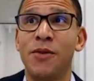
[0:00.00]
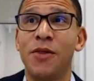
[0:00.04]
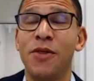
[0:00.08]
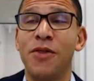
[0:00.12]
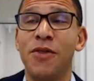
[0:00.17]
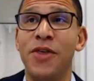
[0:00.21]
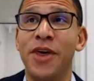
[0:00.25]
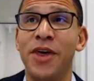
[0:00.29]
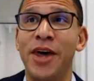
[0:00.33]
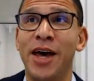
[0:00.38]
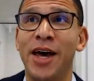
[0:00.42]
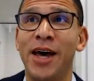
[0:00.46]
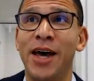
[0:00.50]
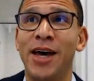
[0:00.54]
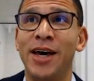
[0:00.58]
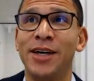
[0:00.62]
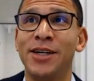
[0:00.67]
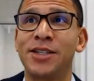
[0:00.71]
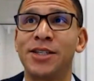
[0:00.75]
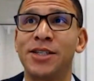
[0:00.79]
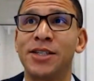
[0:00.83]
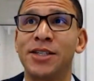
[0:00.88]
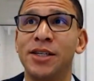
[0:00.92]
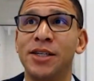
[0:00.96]

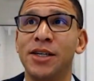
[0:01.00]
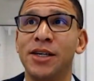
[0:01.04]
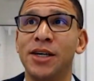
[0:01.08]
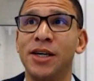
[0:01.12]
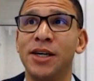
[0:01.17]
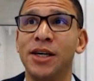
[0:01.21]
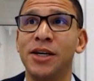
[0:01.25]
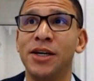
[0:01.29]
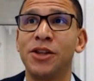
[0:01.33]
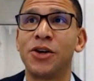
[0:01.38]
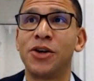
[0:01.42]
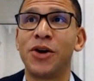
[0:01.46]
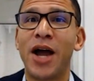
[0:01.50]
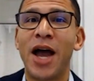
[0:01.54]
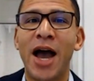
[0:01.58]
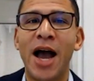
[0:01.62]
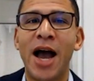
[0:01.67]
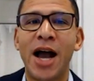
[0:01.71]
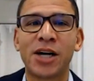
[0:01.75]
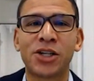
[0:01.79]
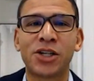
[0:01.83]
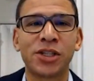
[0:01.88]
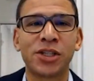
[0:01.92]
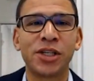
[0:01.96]
that they're
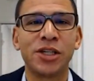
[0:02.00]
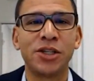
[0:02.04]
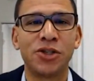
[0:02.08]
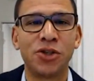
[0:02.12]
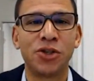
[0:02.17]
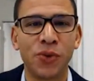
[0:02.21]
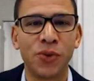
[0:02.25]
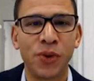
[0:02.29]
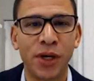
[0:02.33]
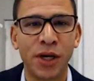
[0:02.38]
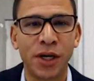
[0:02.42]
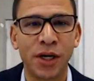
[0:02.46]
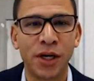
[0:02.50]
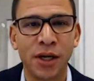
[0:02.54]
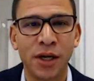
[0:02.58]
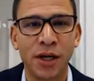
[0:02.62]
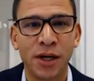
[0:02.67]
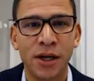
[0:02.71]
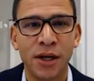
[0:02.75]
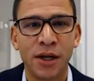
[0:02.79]
actually doing